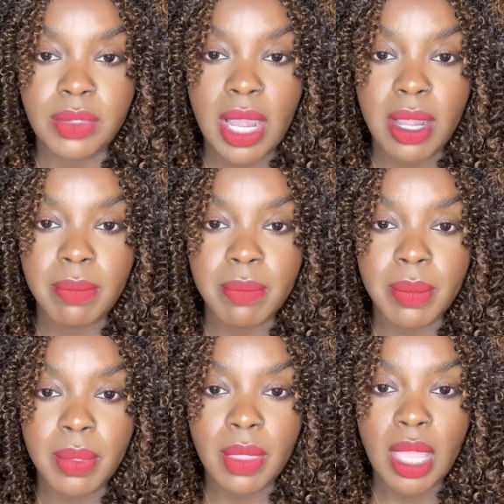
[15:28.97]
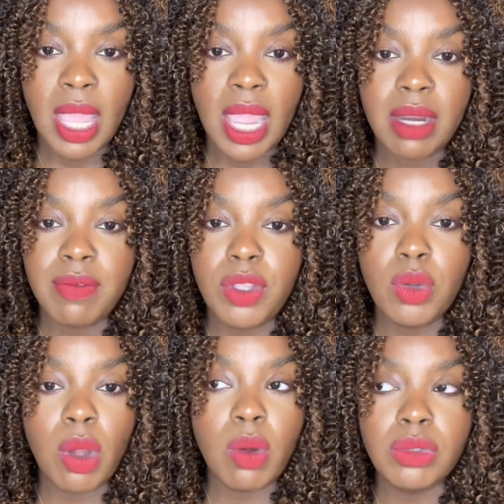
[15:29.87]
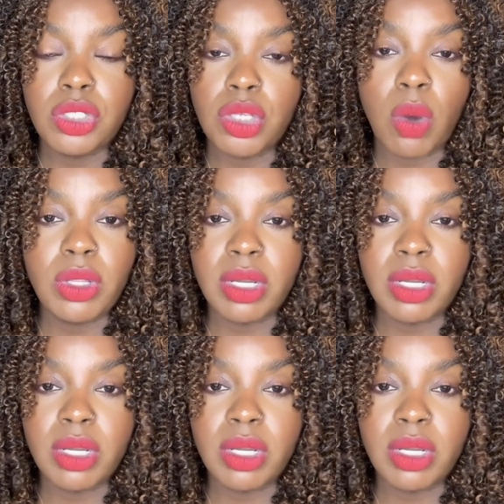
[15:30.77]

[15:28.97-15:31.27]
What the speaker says: Okay? And if you don't show